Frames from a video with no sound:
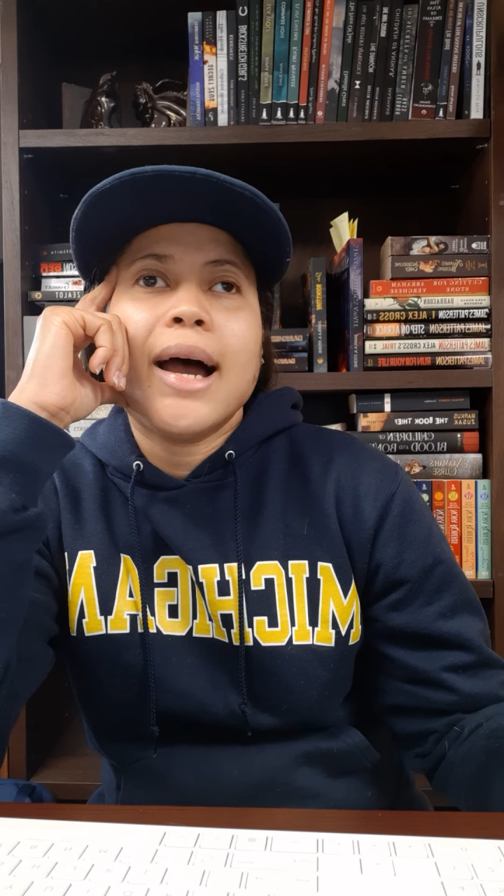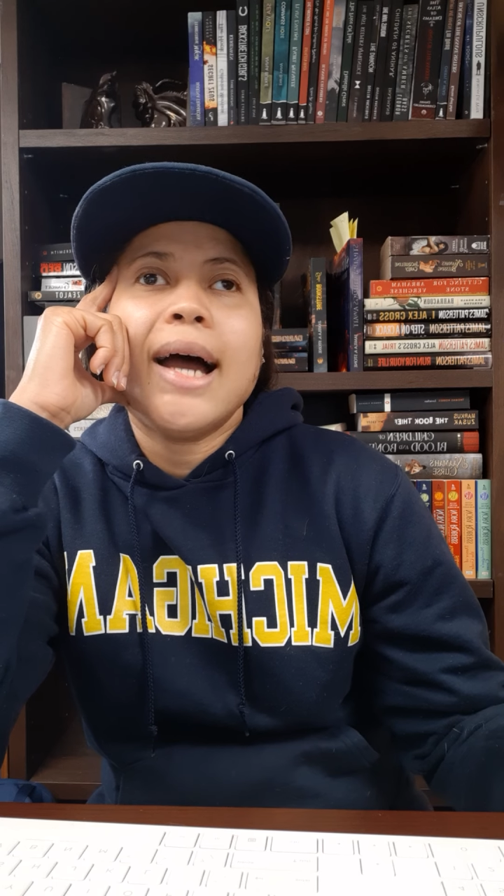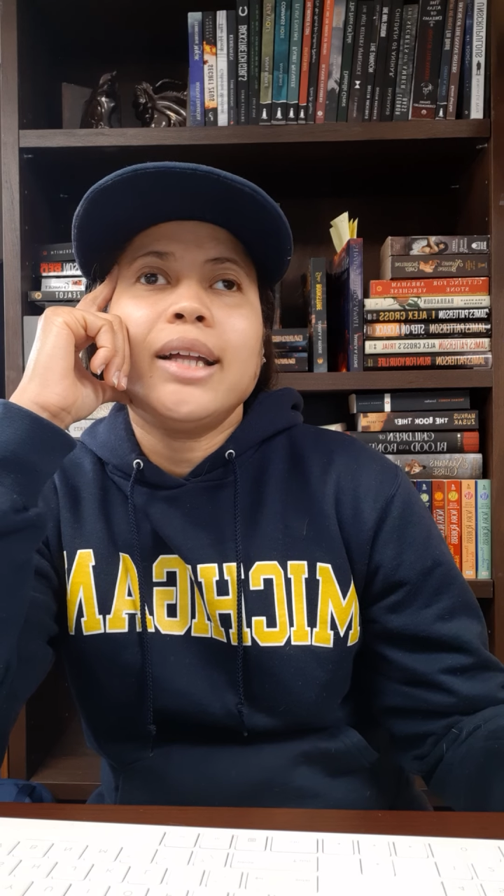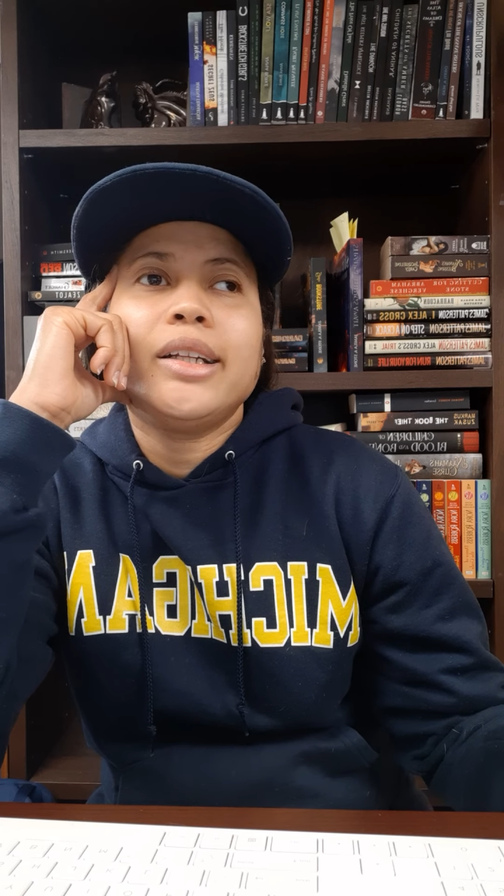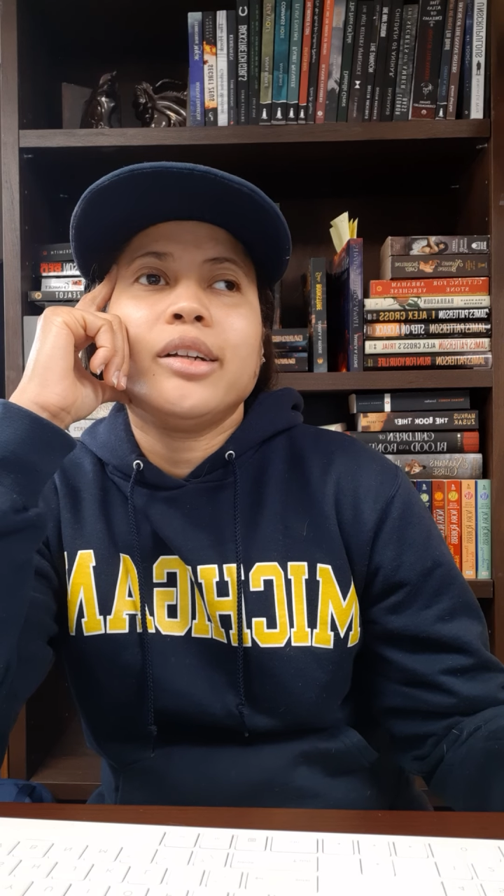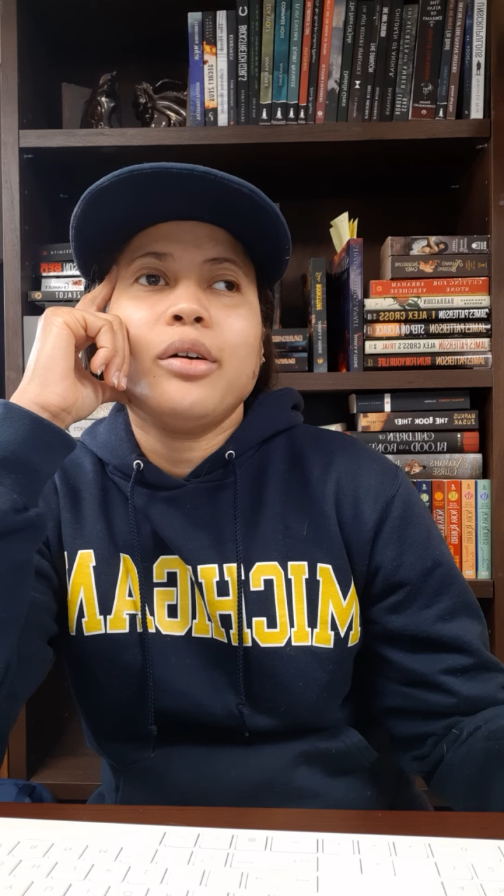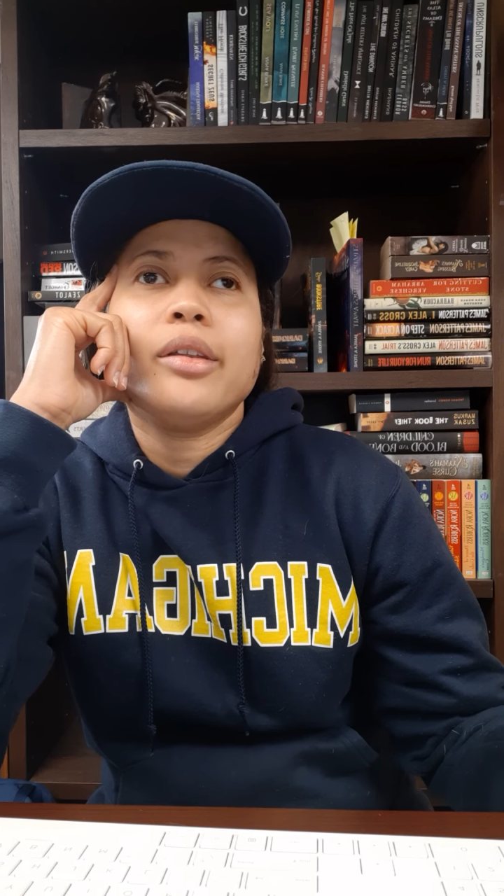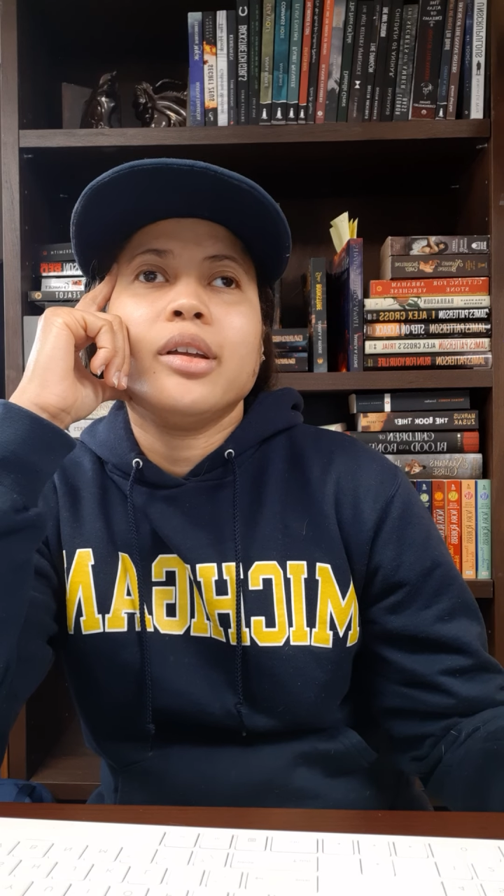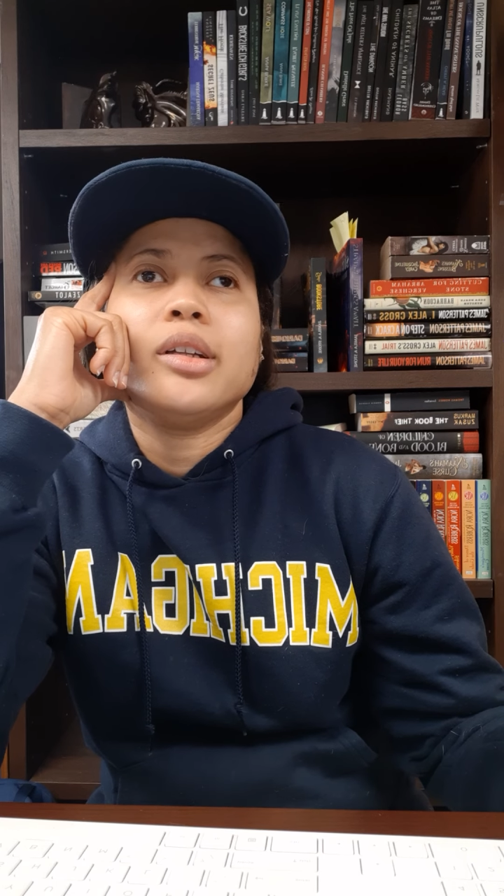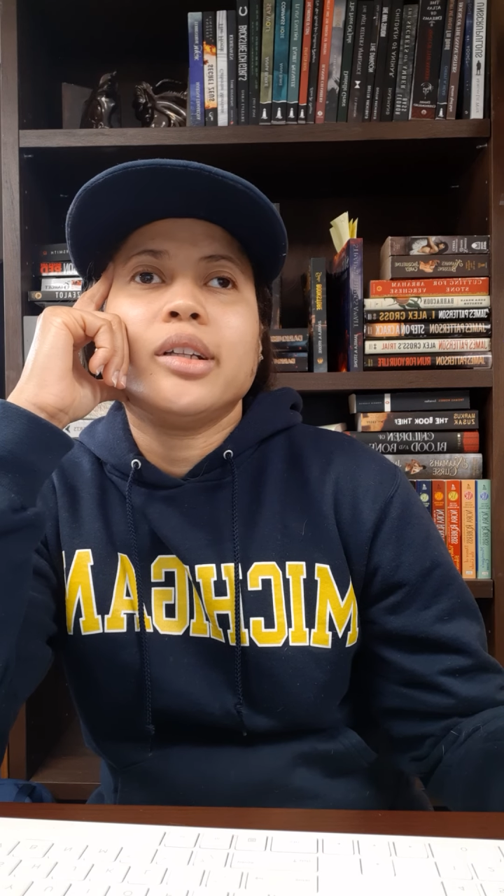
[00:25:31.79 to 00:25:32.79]
I saw
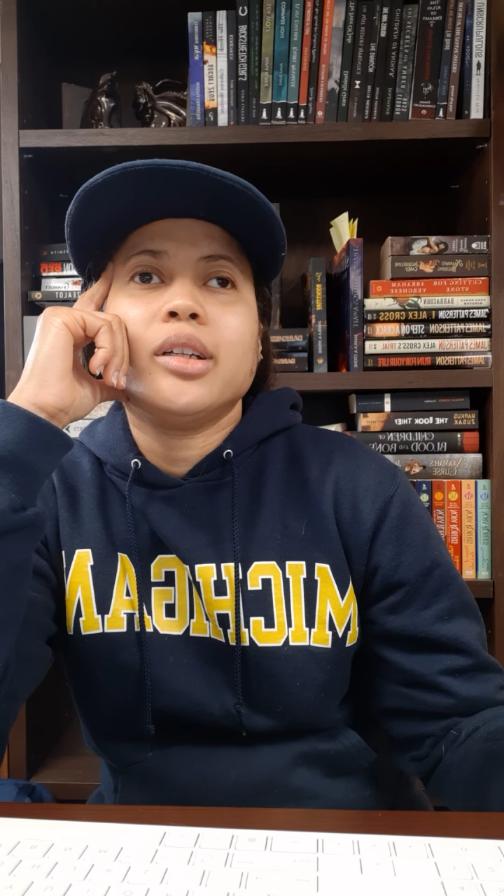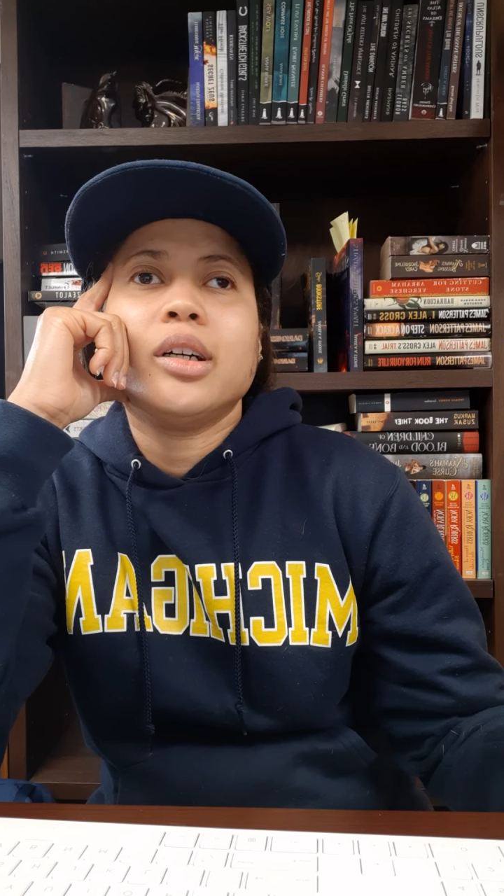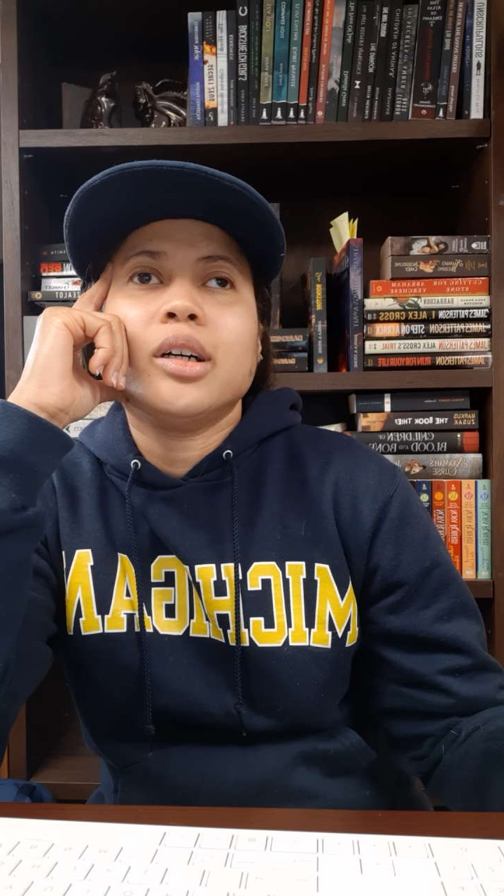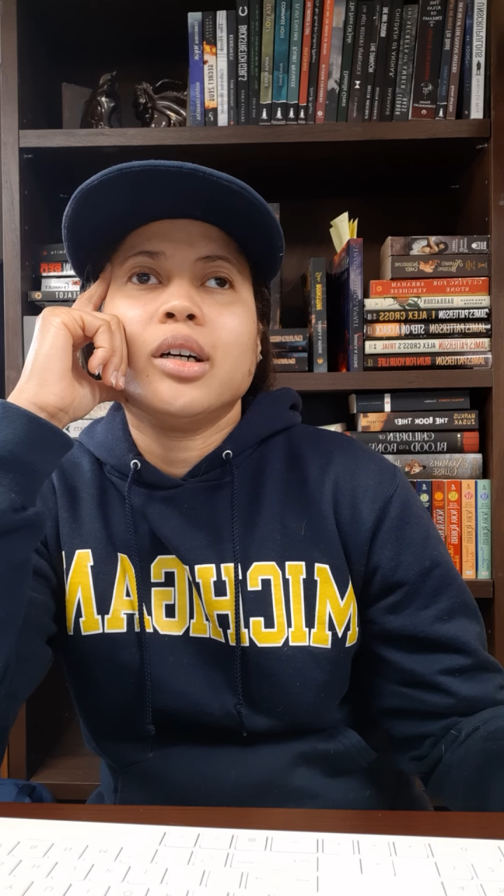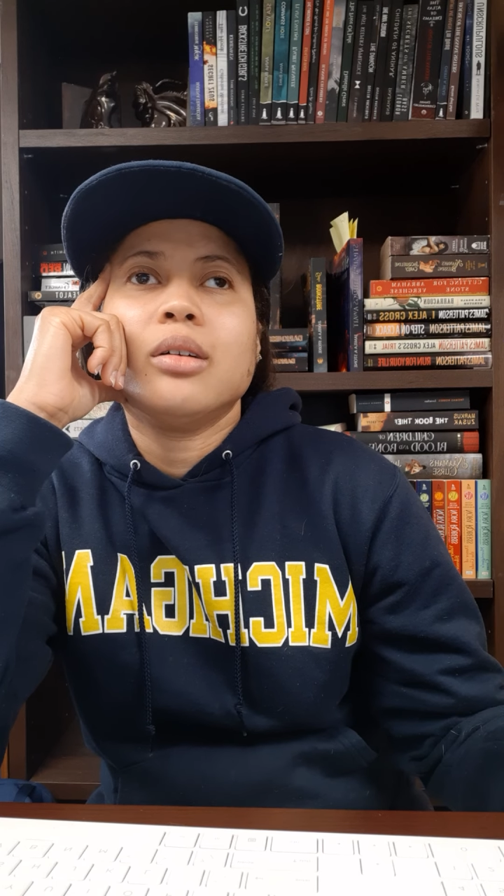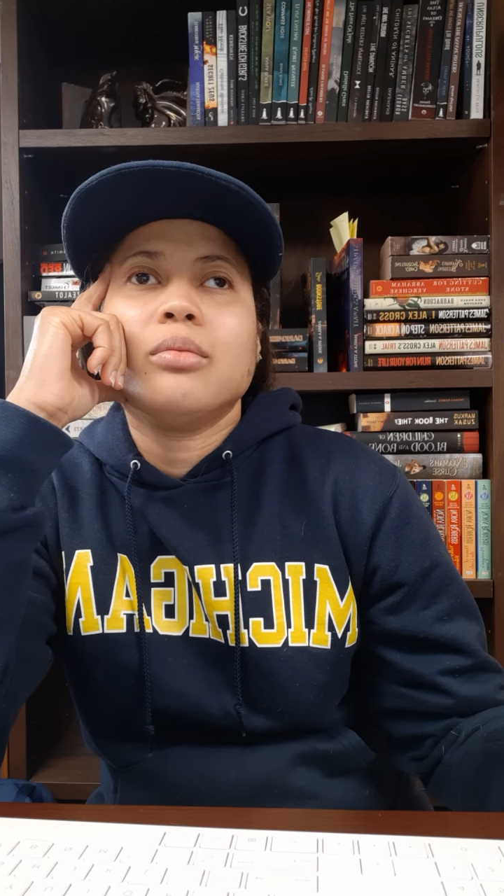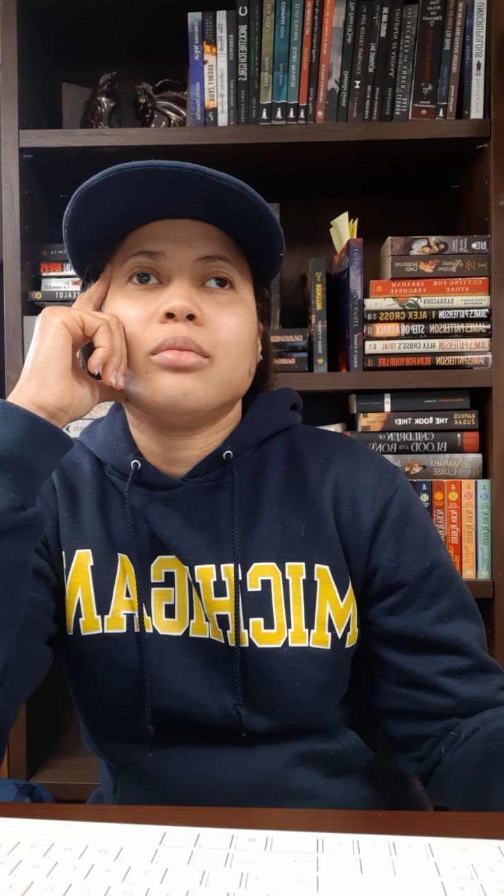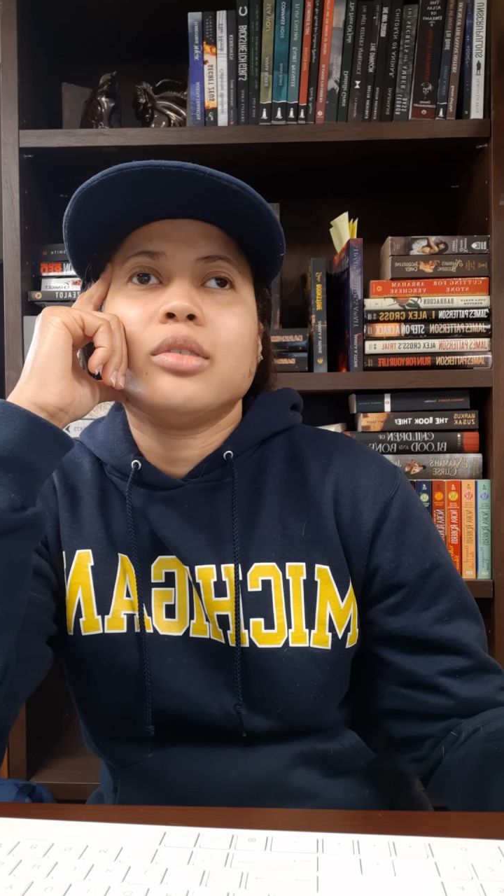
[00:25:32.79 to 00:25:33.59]
this um,